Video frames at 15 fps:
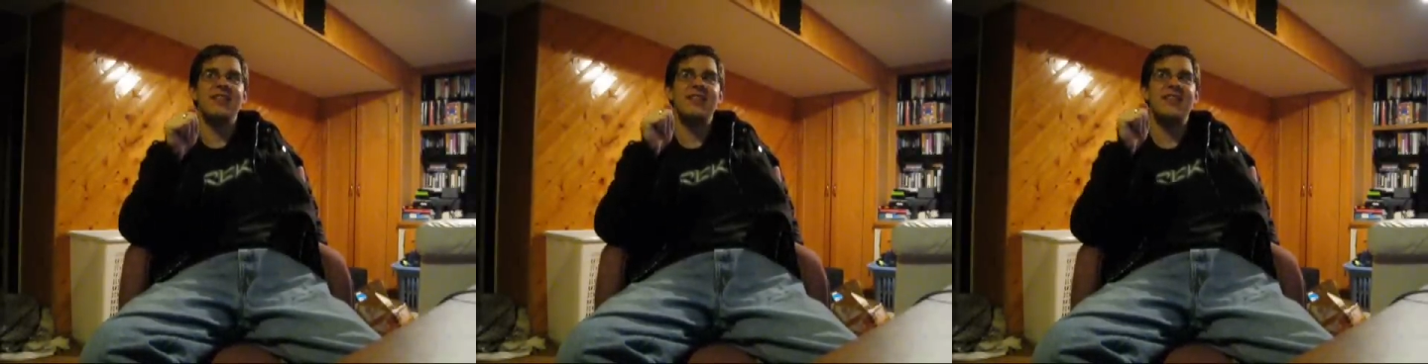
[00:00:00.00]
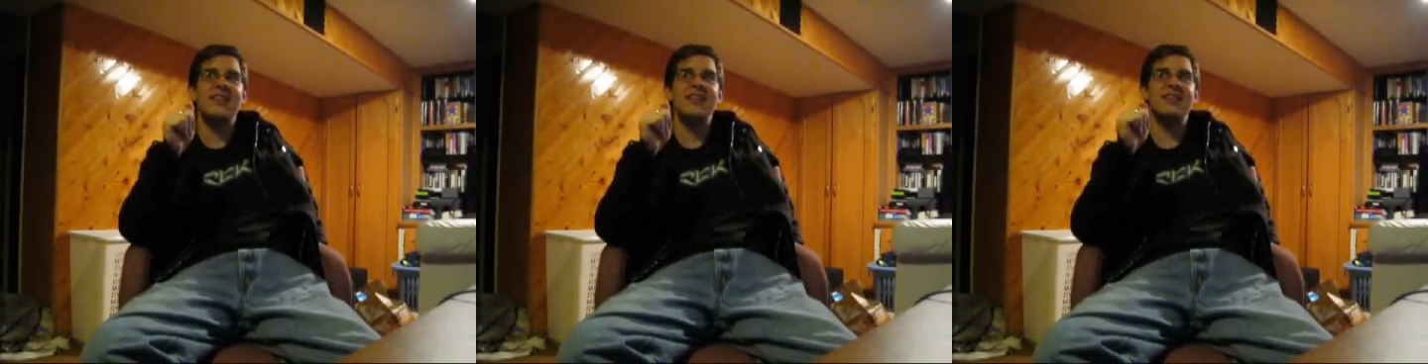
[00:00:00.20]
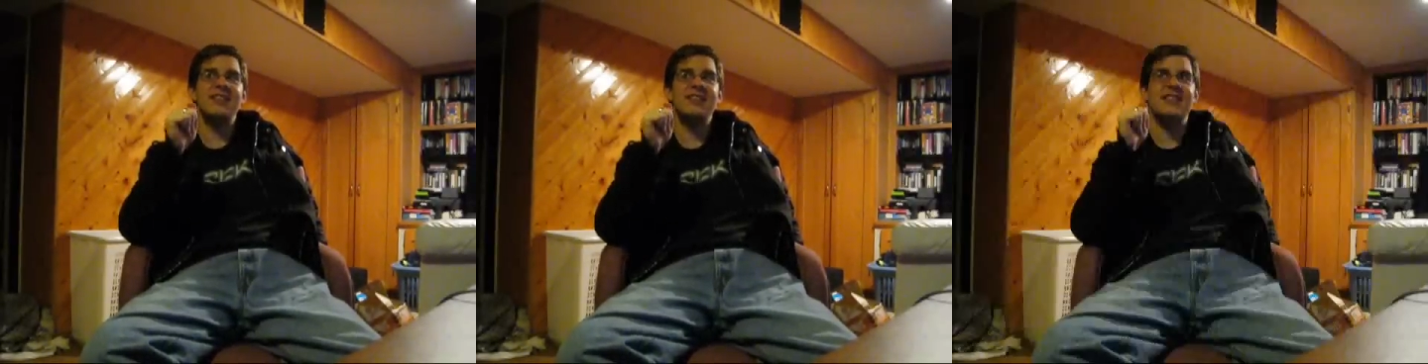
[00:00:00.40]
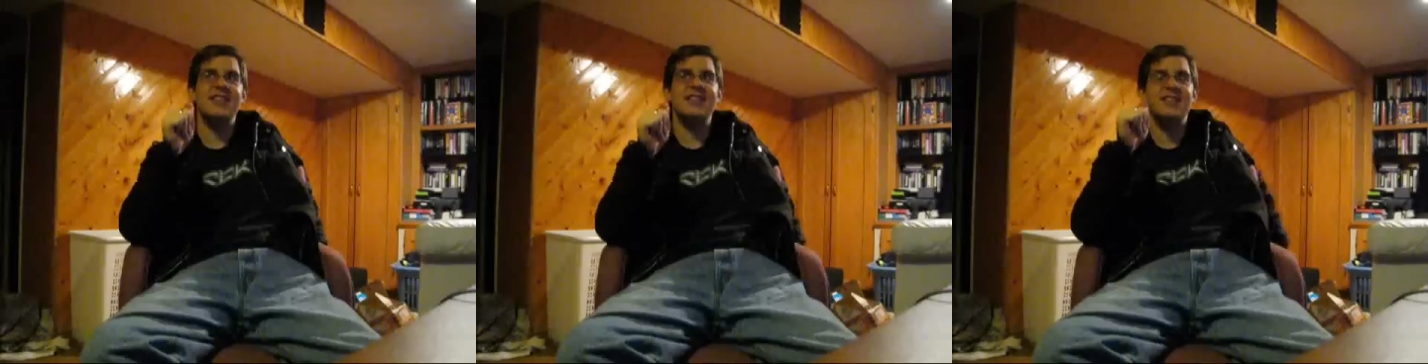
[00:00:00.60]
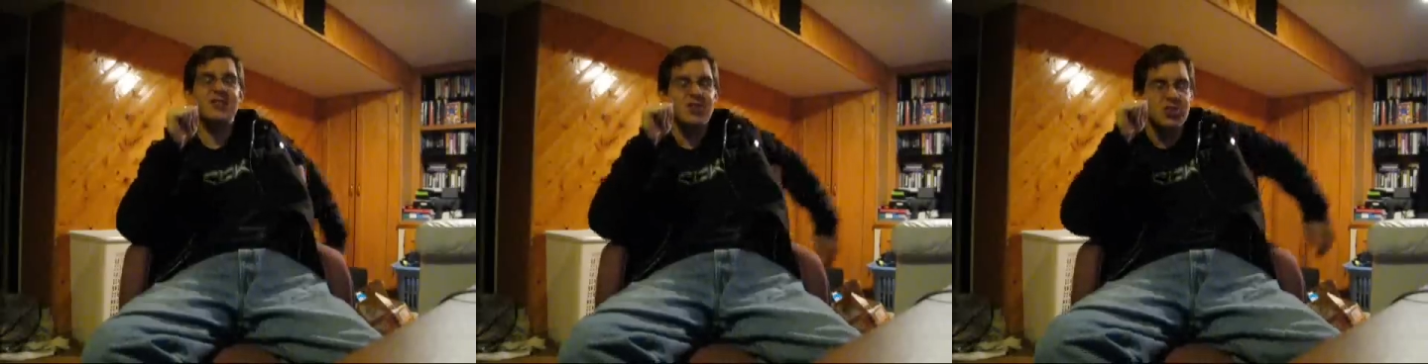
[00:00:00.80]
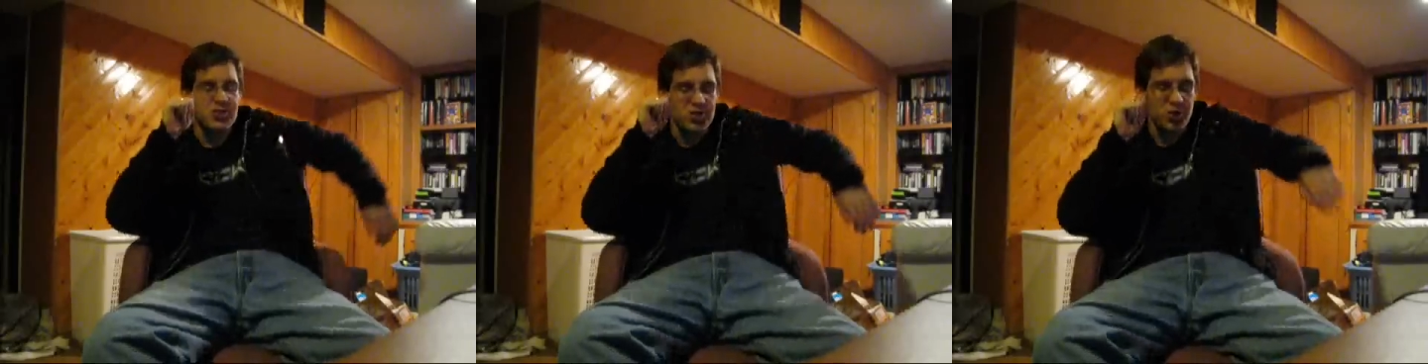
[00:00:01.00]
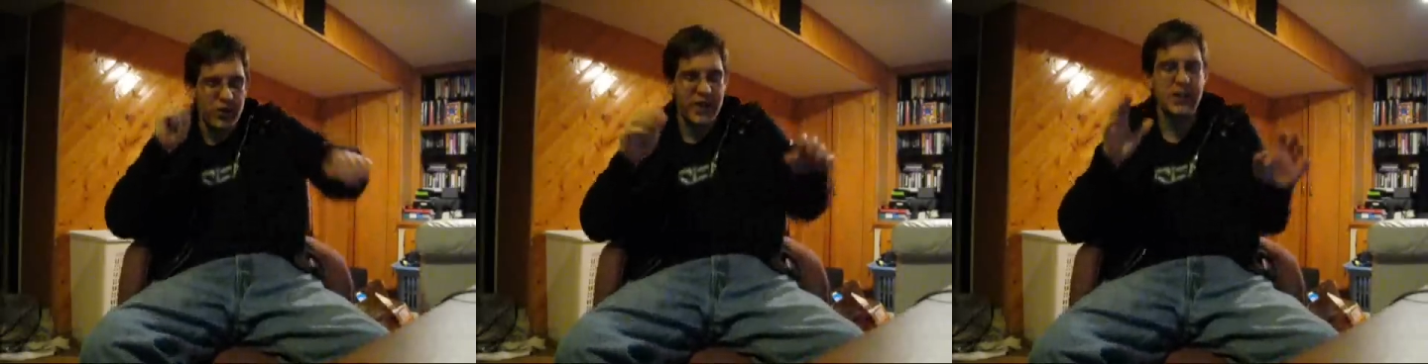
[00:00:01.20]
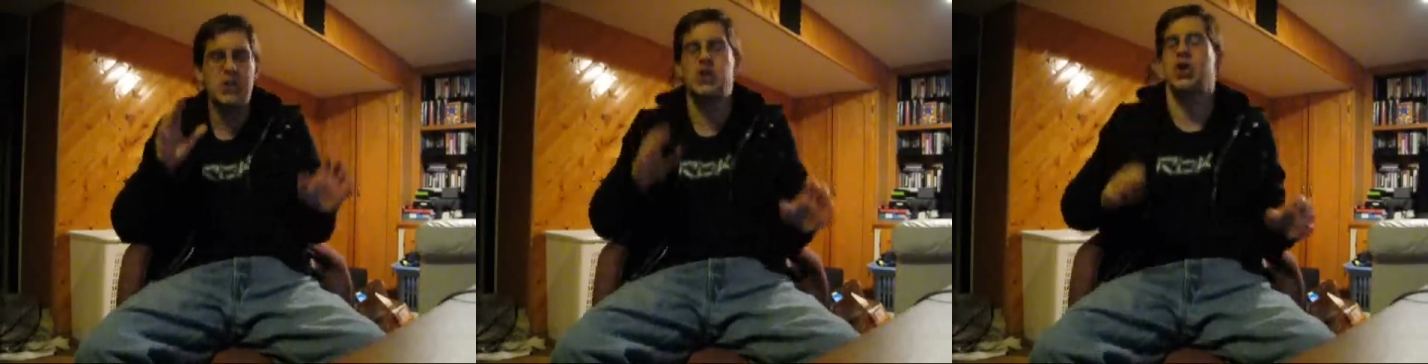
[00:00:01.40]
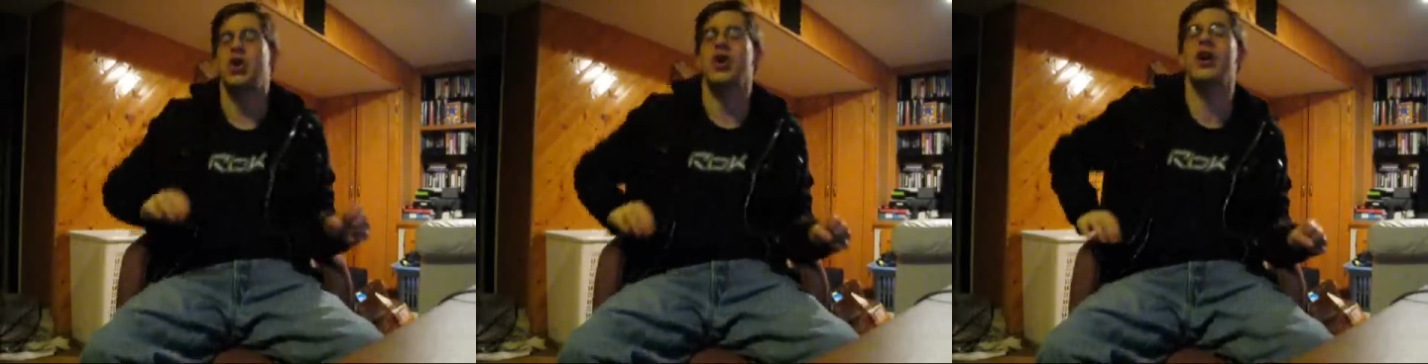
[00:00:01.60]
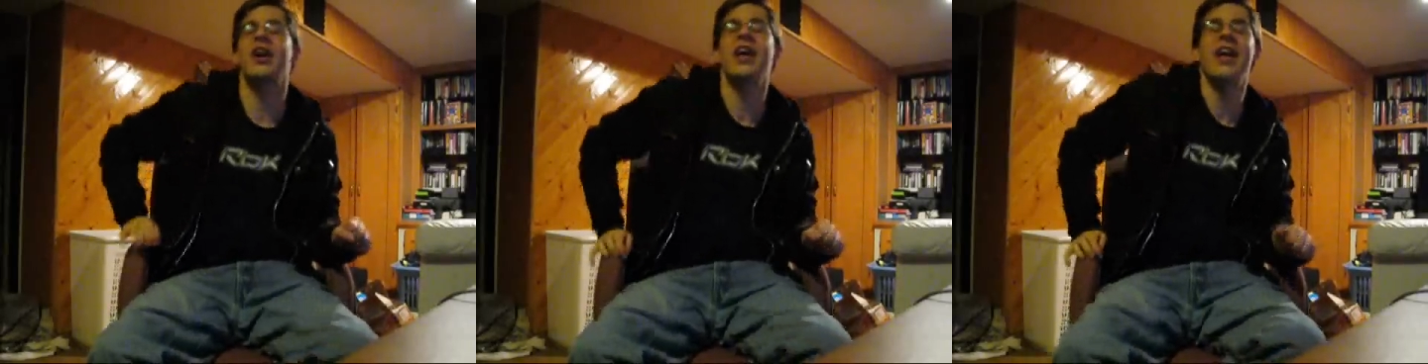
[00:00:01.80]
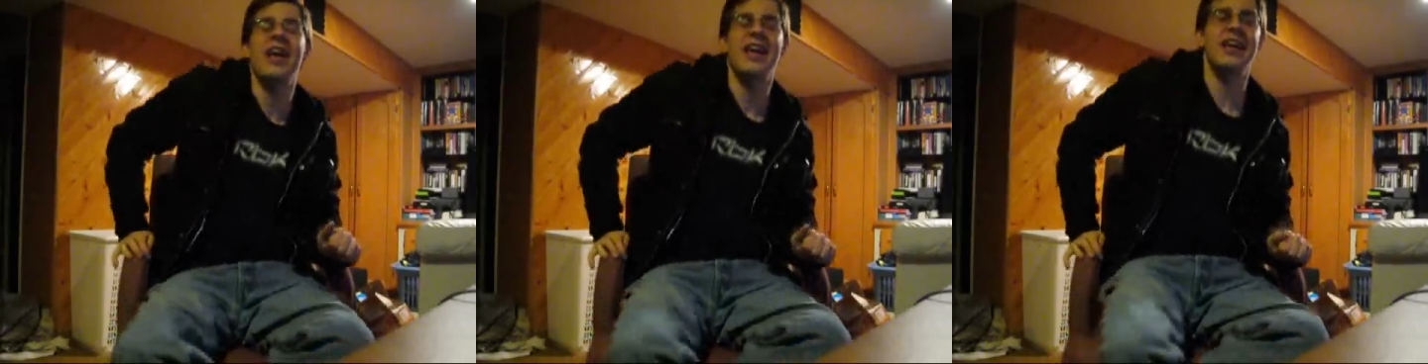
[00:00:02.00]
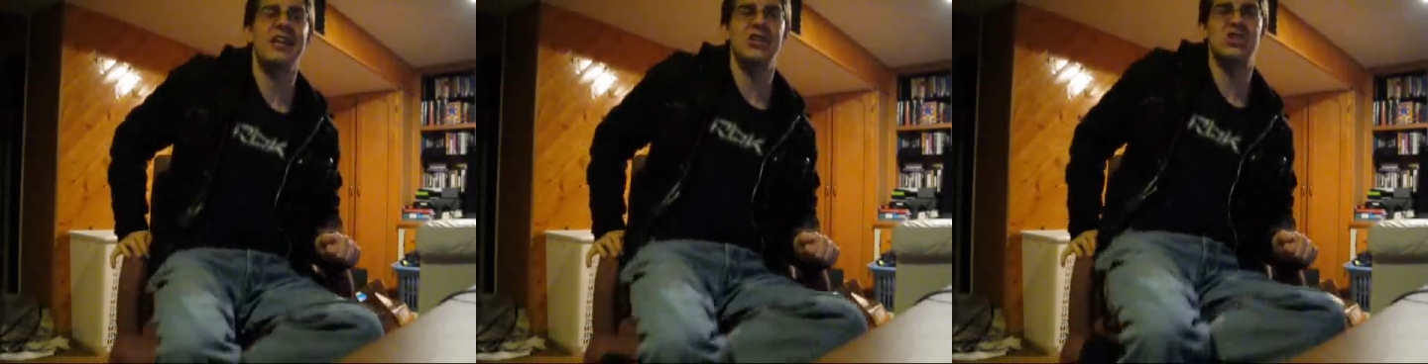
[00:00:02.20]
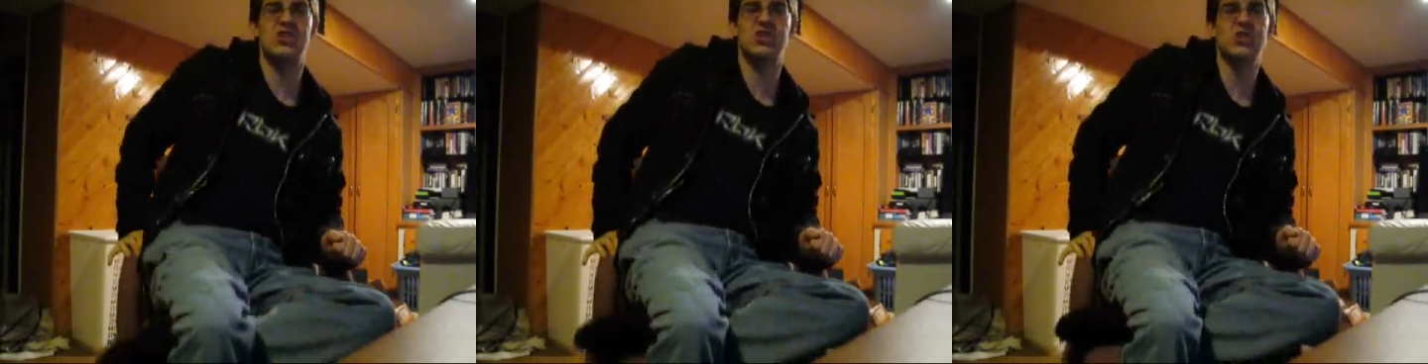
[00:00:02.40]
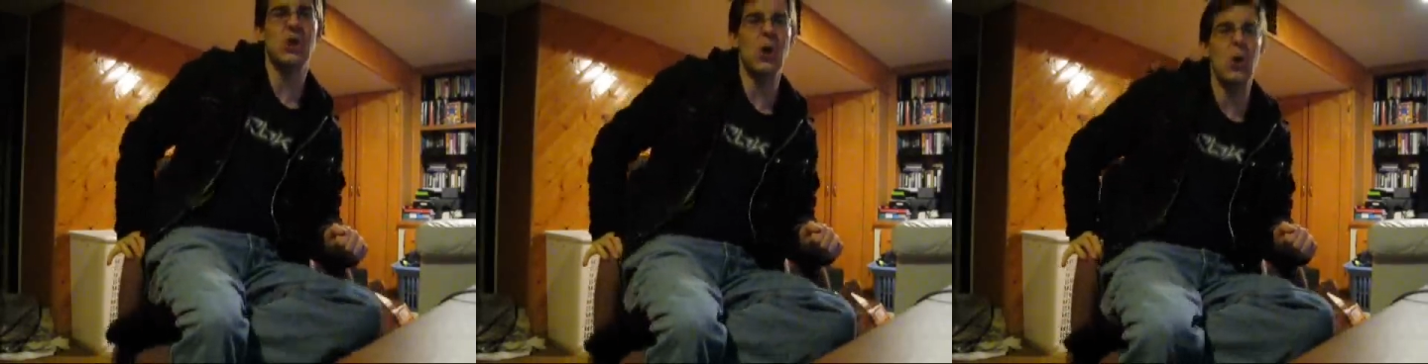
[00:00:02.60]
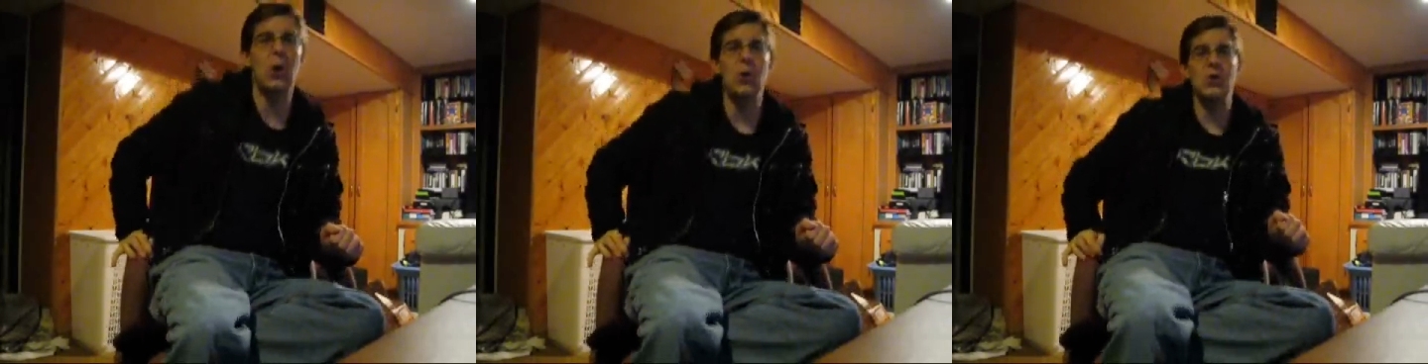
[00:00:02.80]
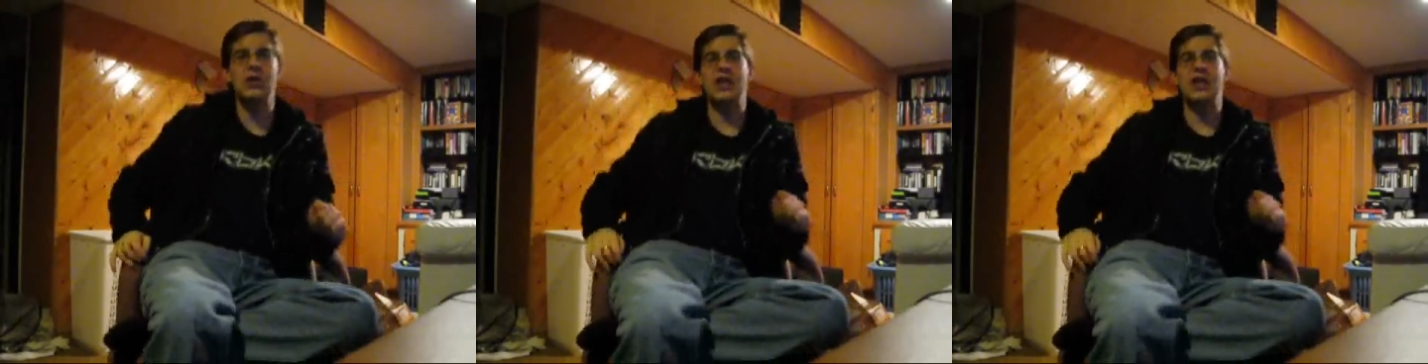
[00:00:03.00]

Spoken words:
This creature is so,